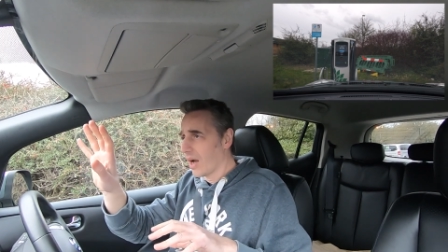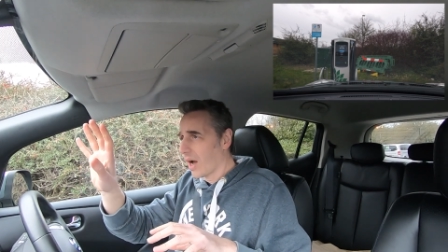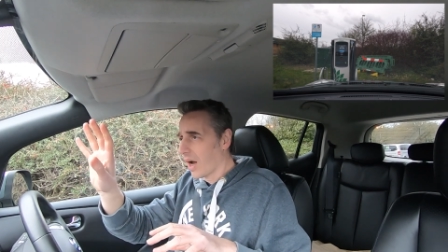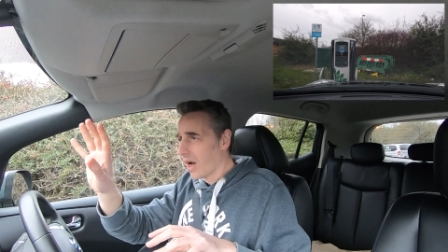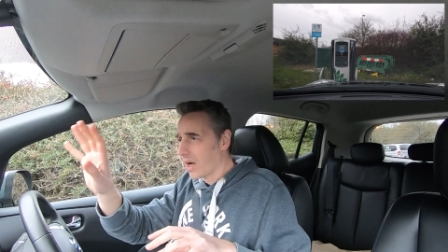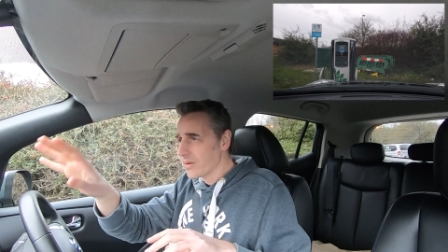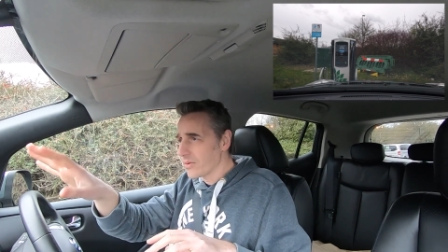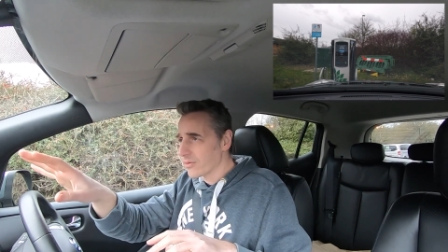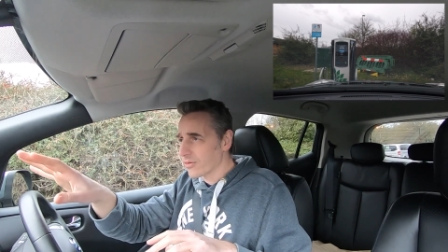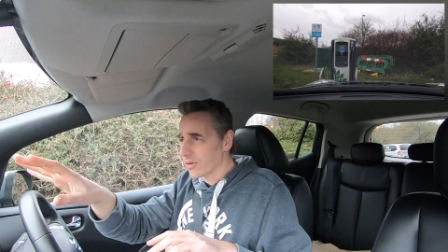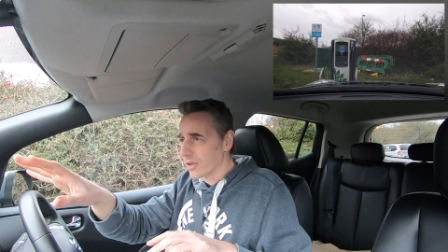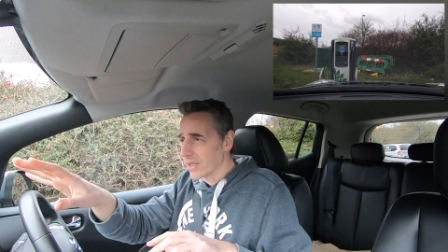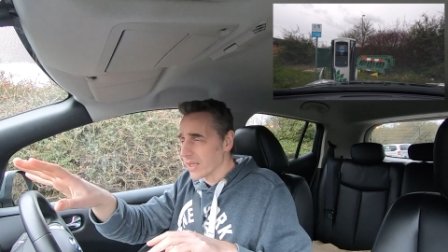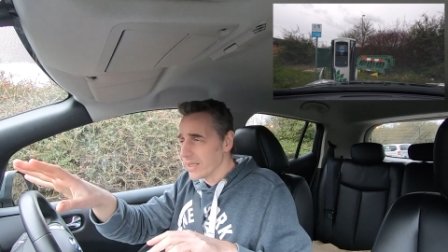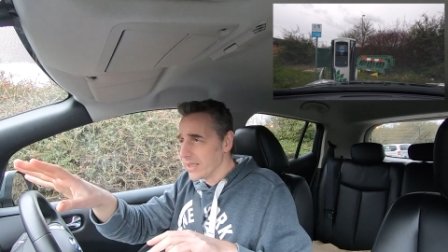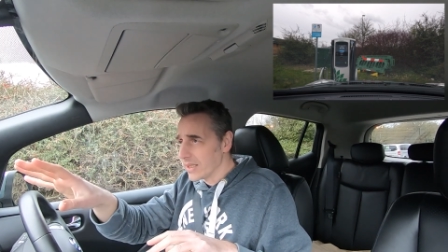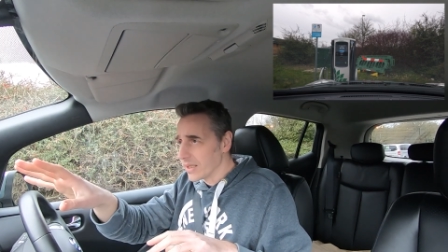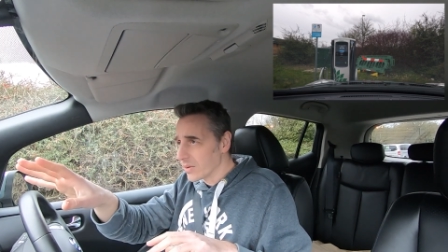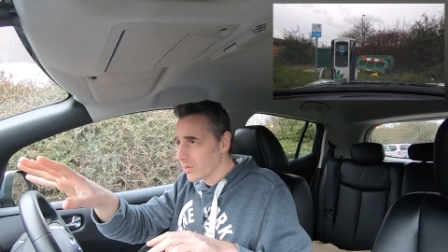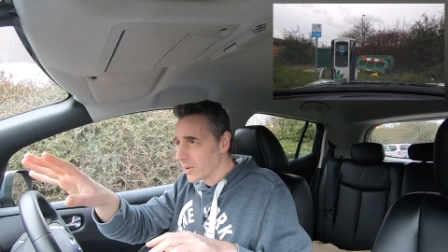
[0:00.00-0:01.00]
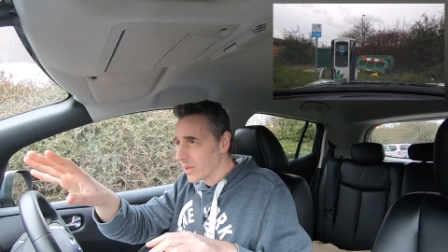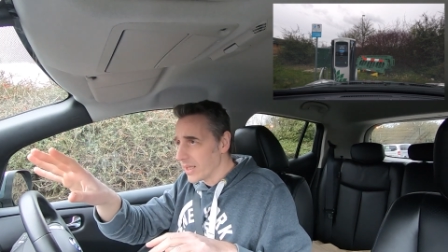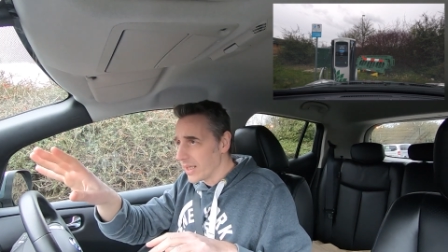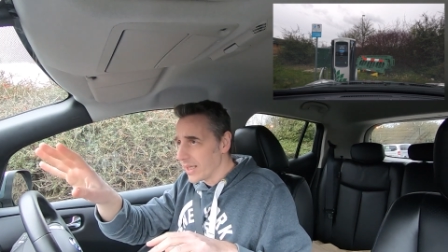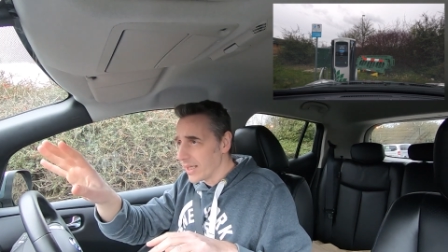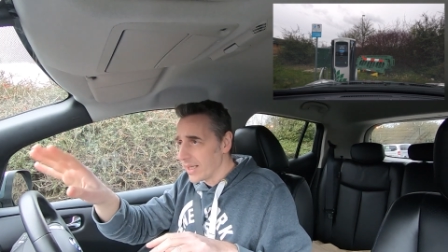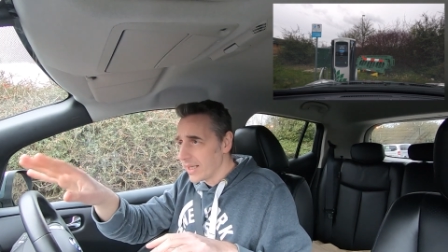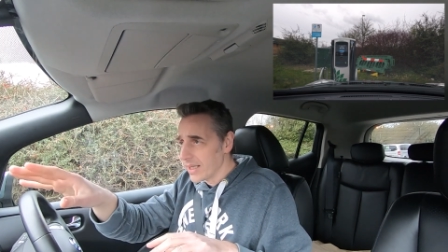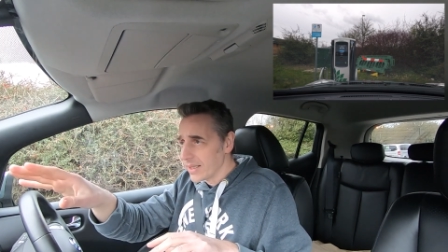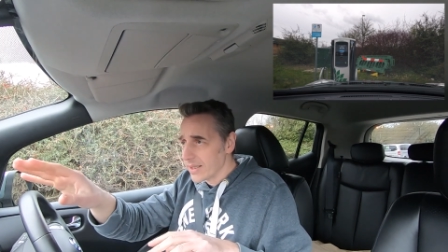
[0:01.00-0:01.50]
hopefully we're
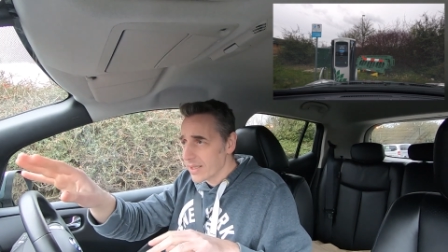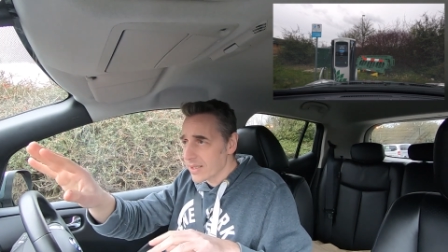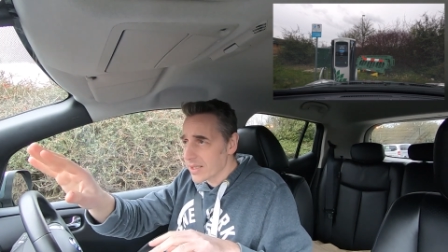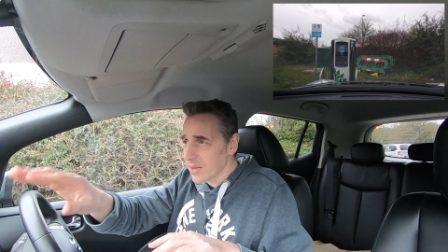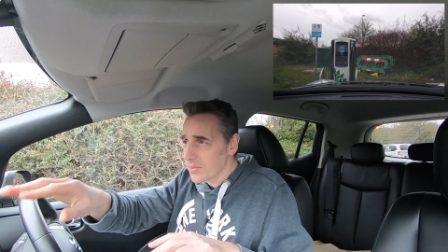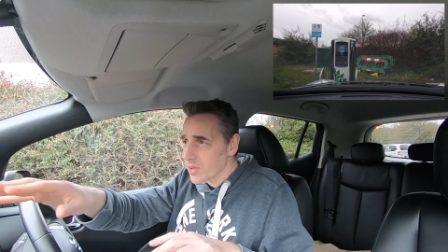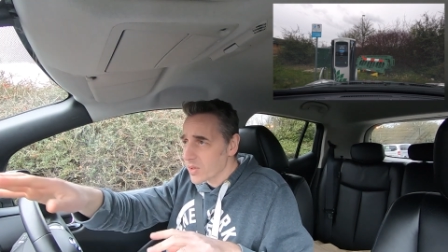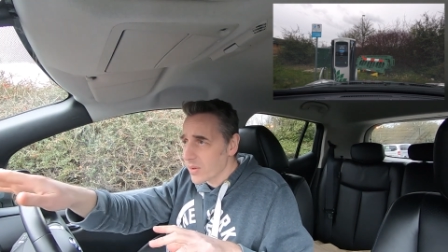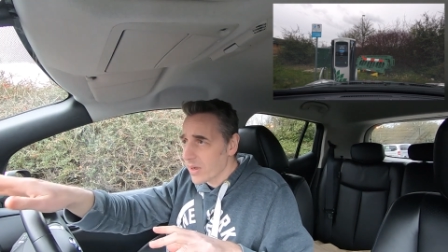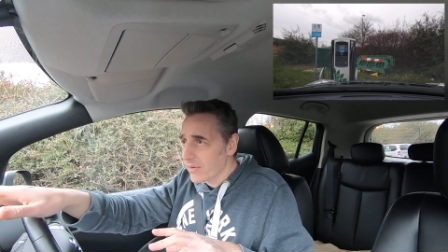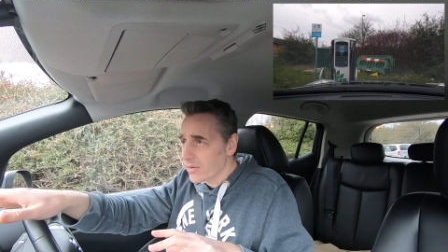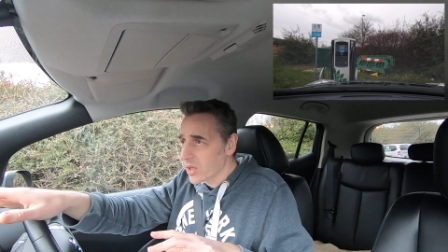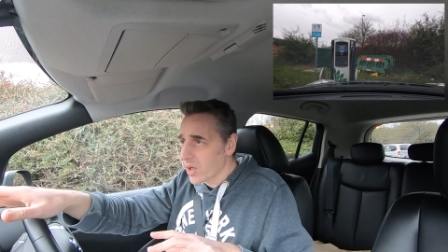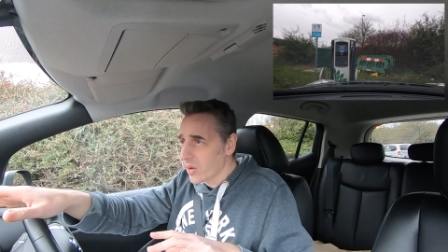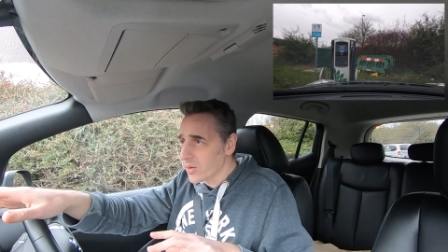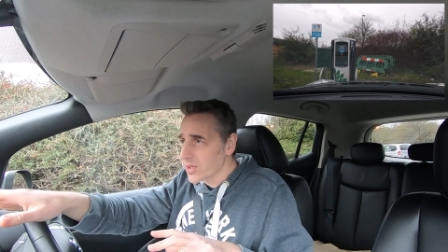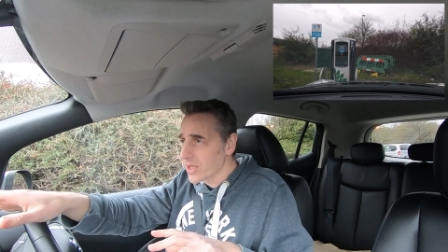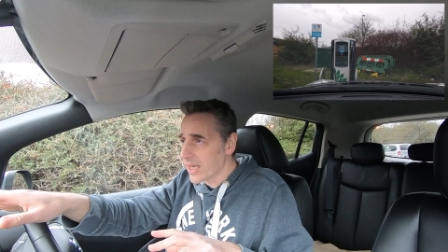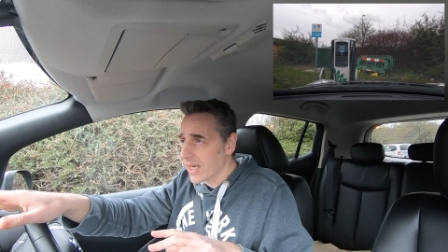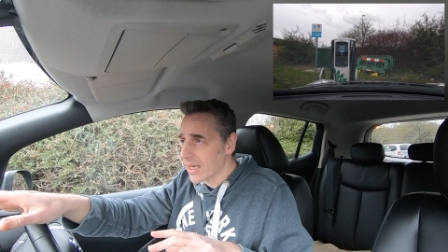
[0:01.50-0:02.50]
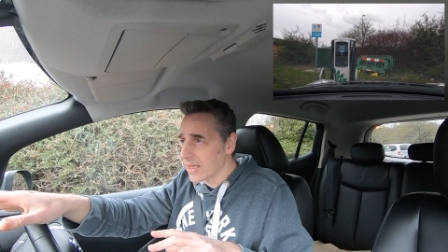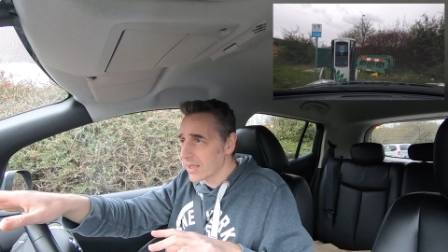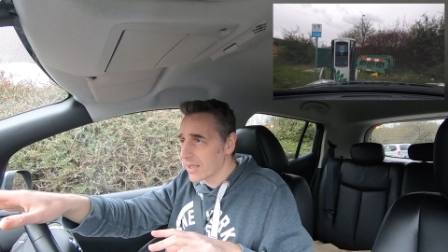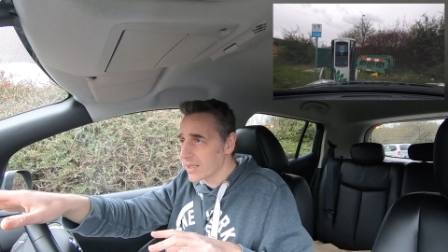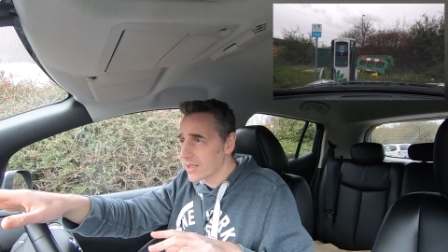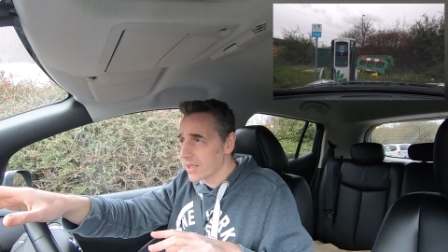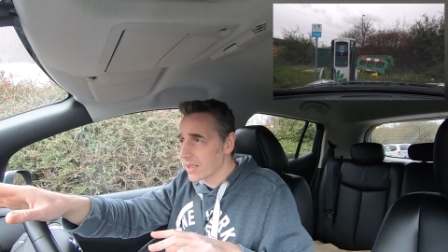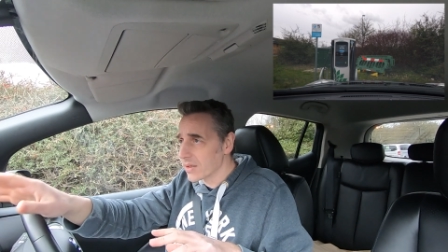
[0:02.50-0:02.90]
here. This seems to have contactless.